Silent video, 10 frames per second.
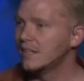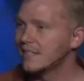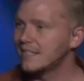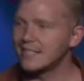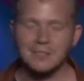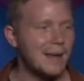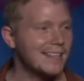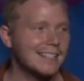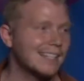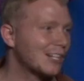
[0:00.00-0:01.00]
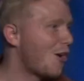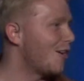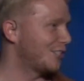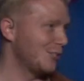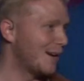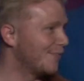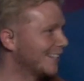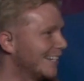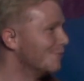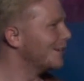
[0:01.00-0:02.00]
He says, man, this is going to cost you
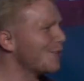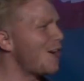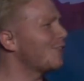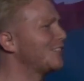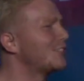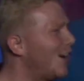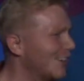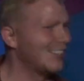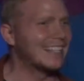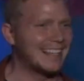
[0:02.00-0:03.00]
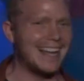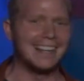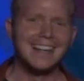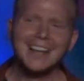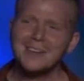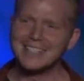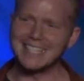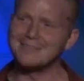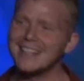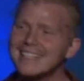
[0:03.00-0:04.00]
everything. And we don't often talk like that. He
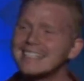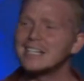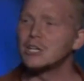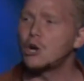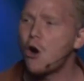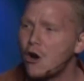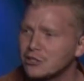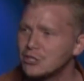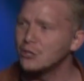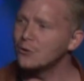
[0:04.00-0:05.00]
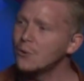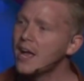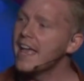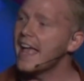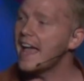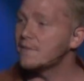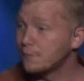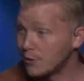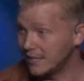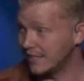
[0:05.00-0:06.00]
says, man, this is going to cost you
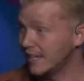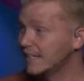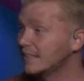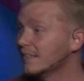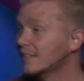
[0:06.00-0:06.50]
everything.